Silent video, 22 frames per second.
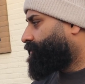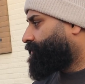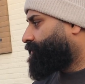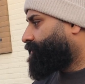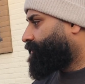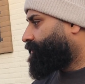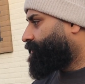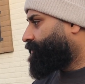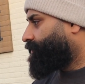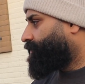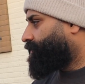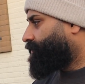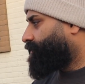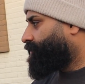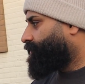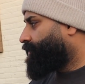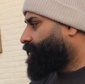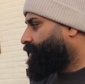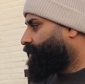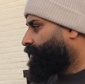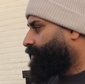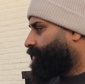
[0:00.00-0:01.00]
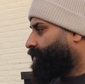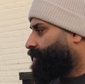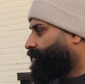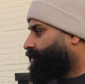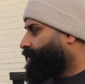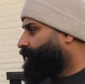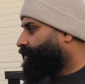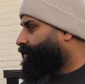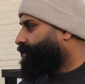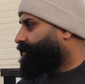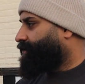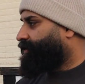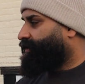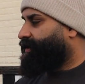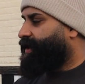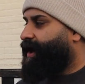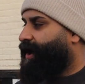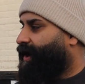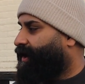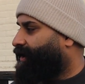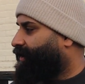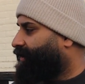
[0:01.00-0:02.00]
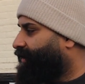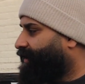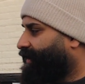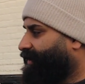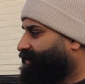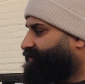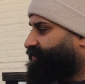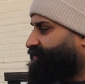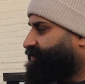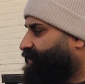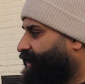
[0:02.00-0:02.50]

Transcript: 992? Can you please give me a little bit more insight?